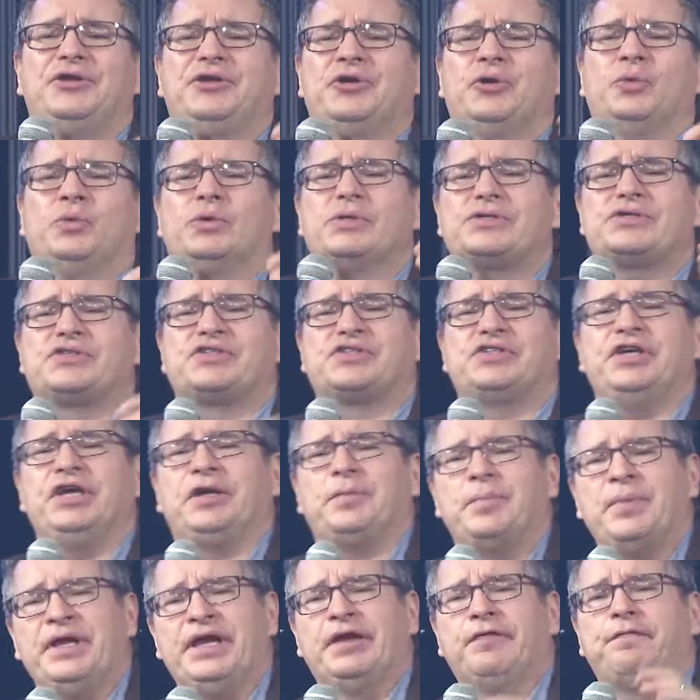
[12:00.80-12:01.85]
you will
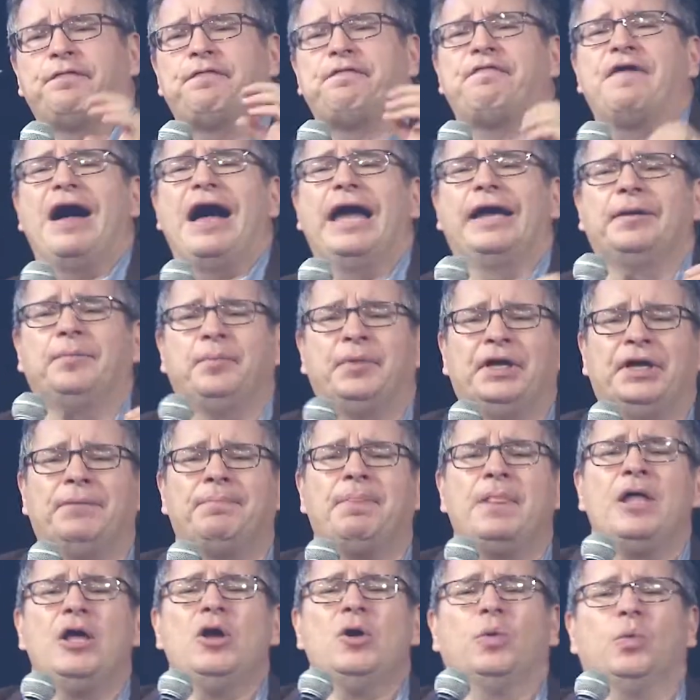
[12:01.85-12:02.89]
seek me and find
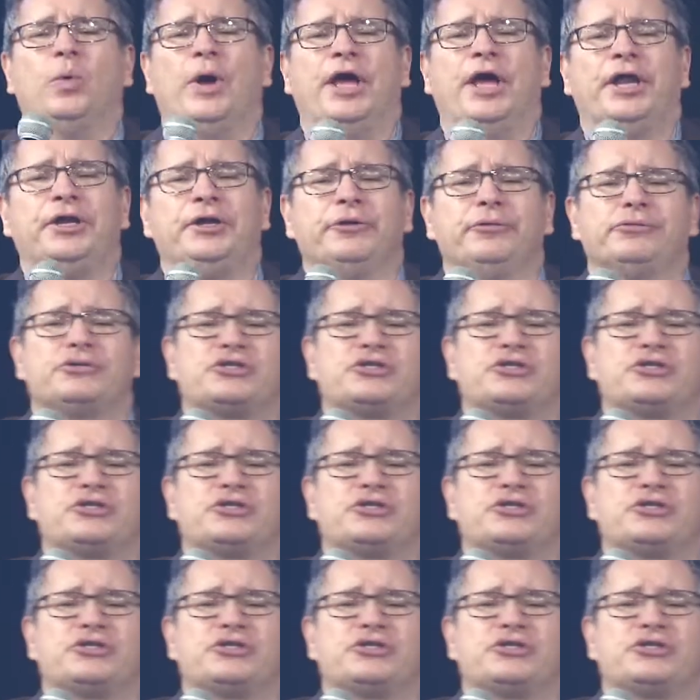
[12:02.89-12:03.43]
me when you